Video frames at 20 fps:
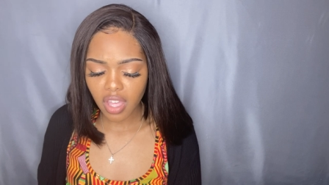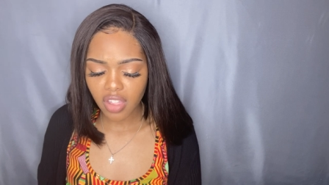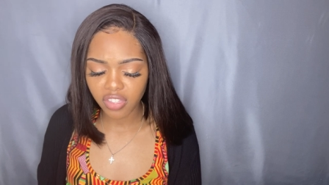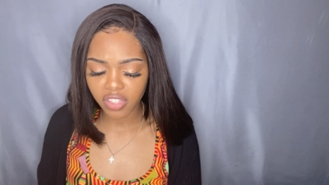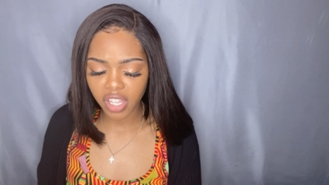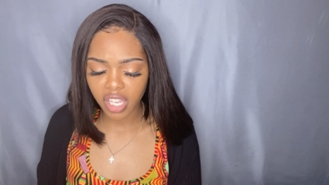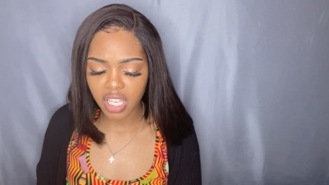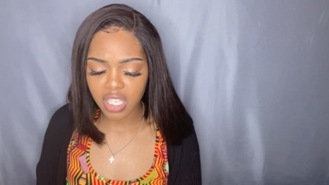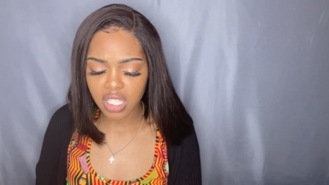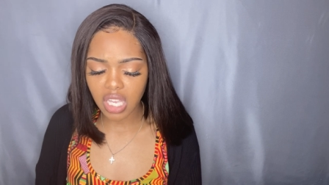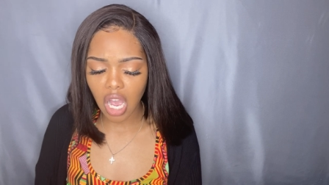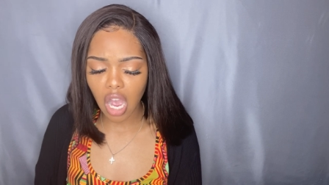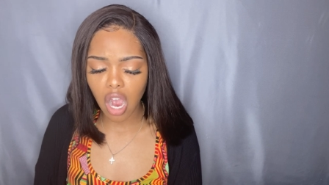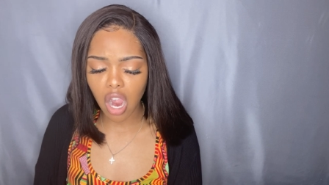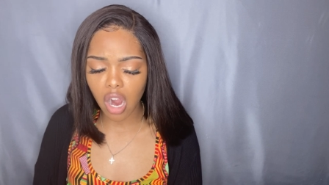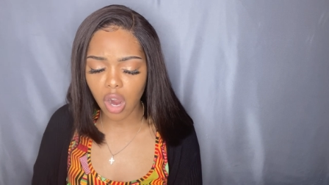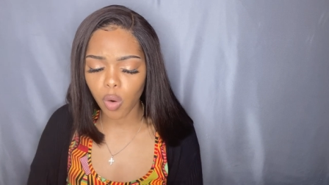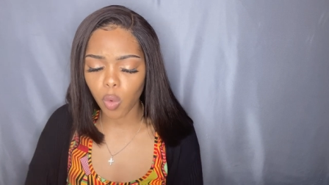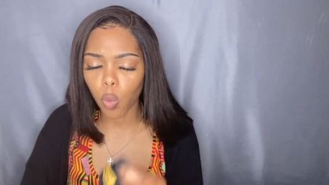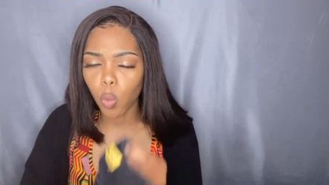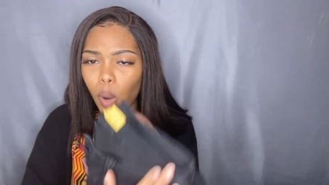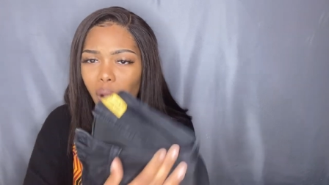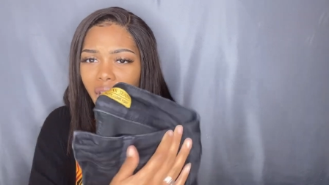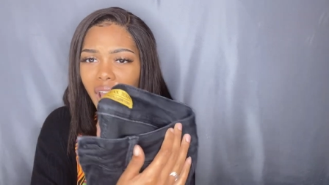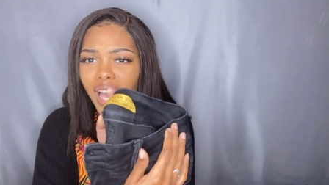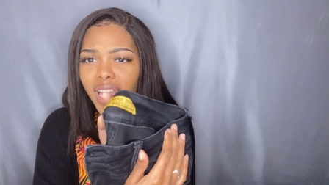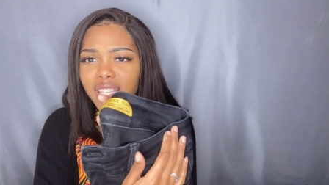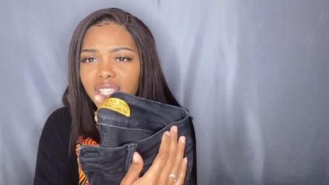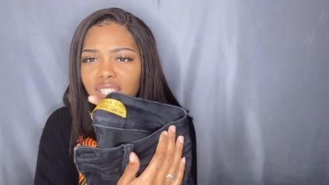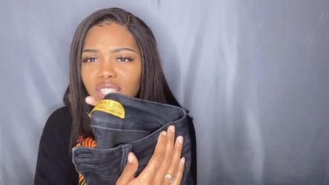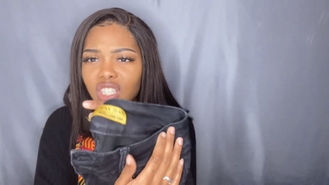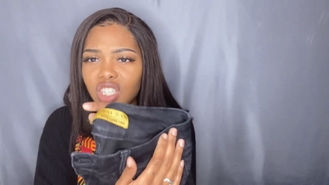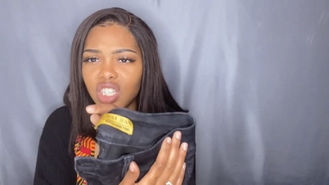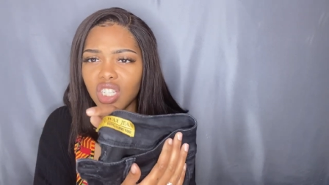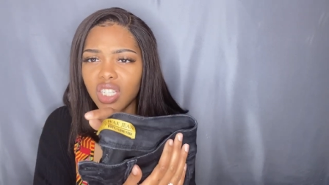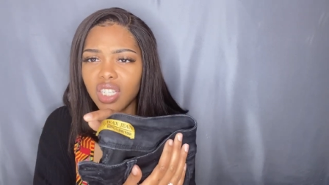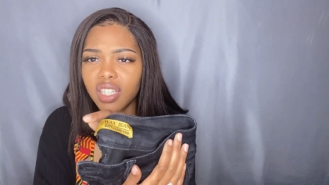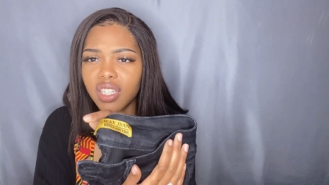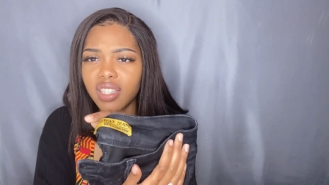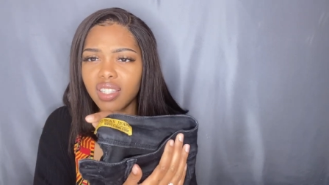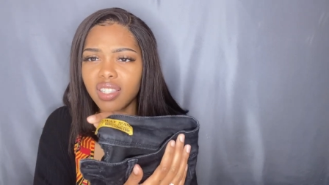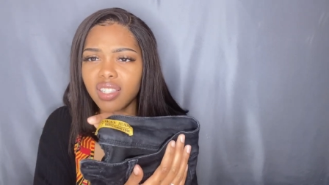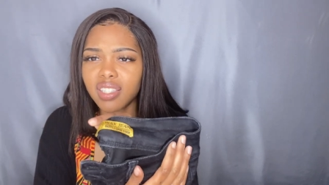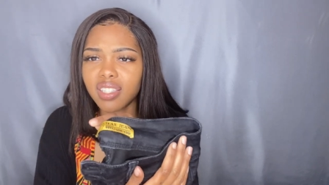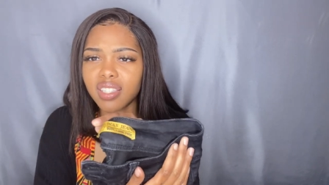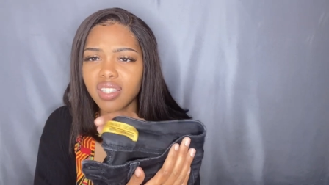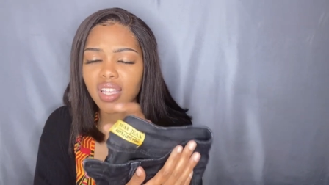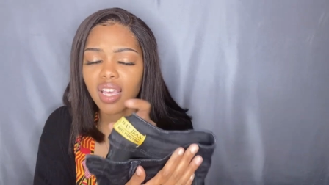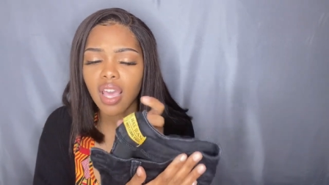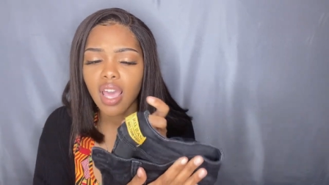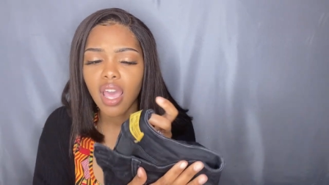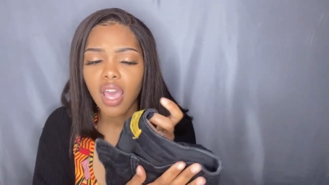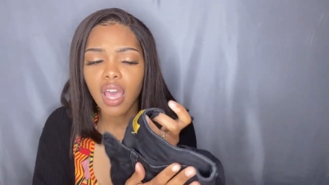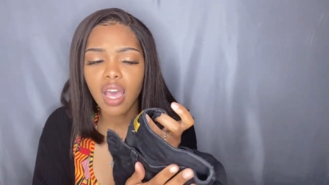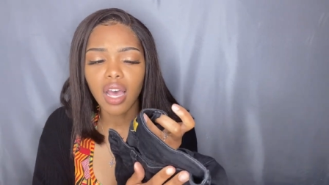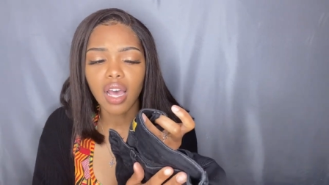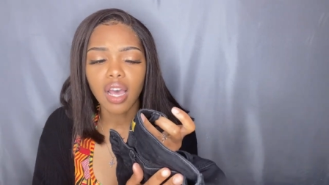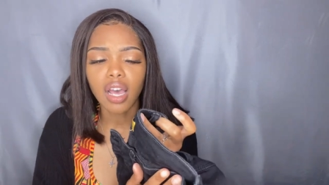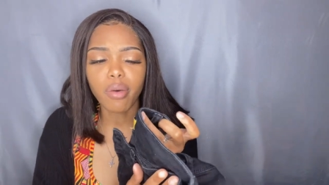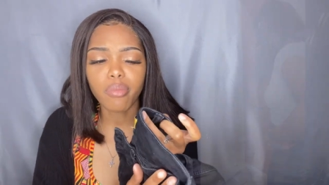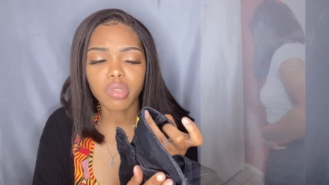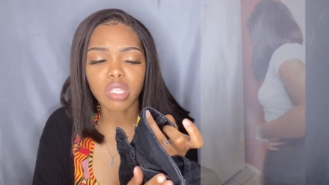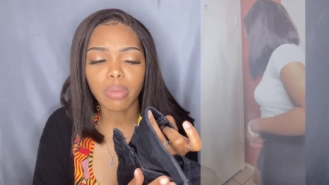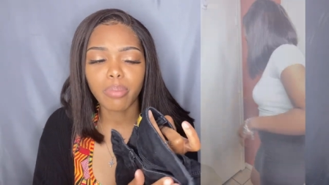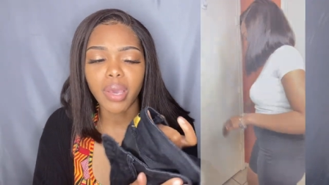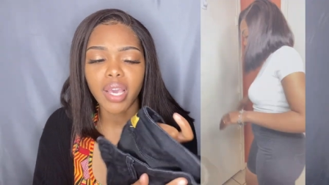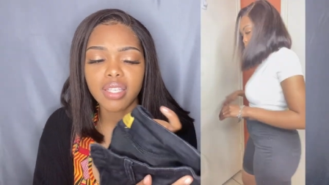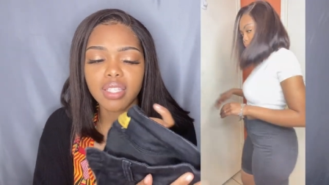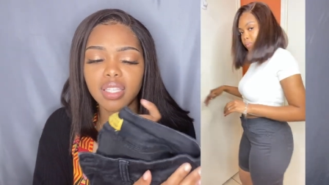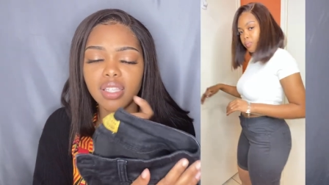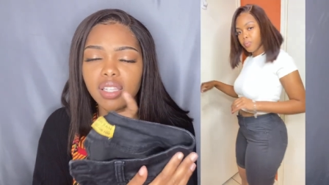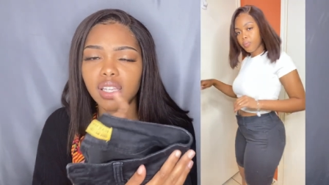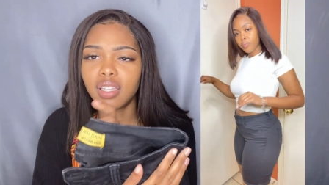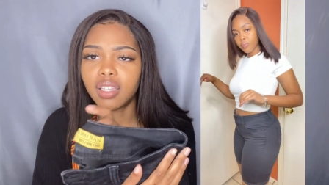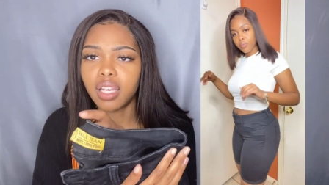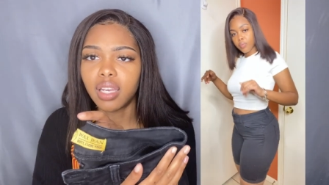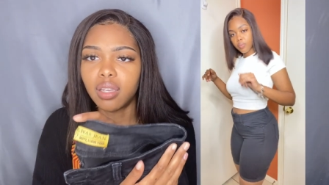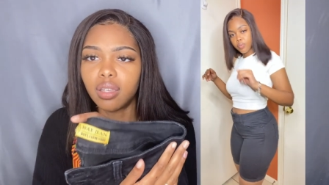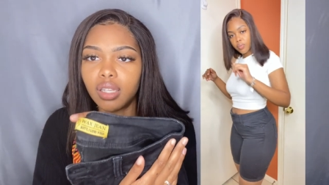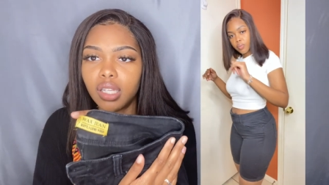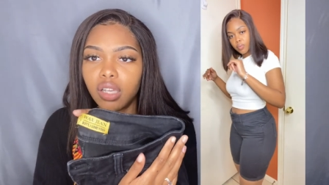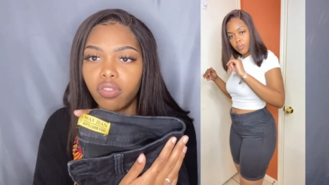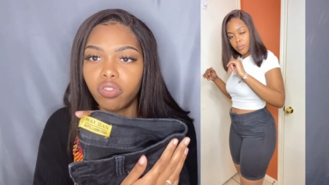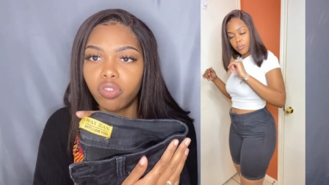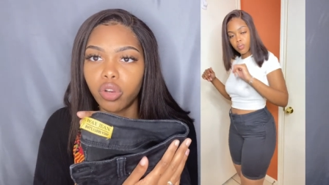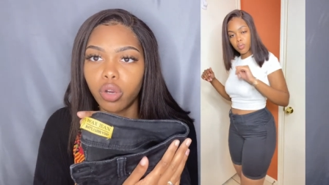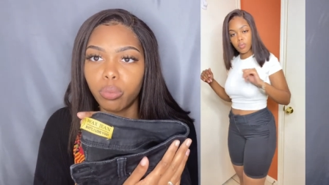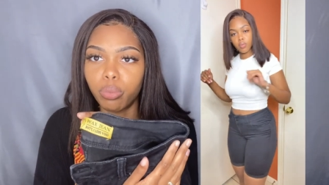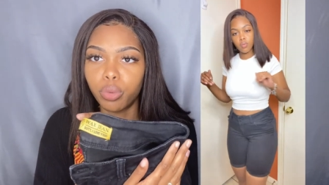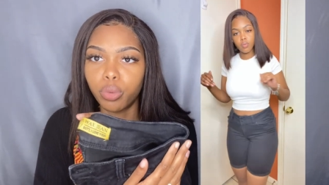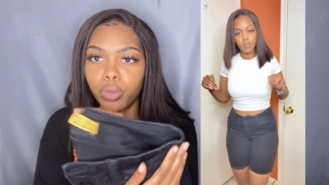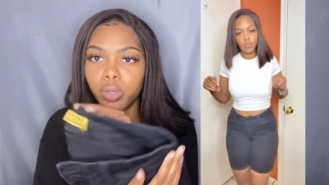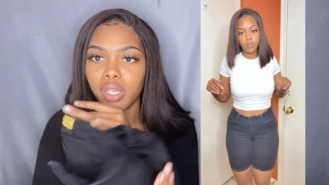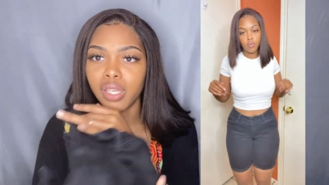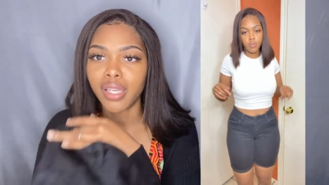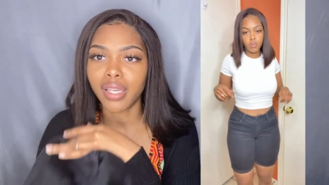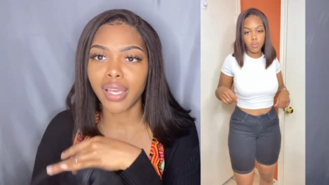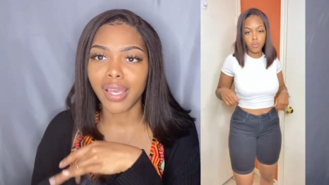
These are wax jeans um so basically they lift your booty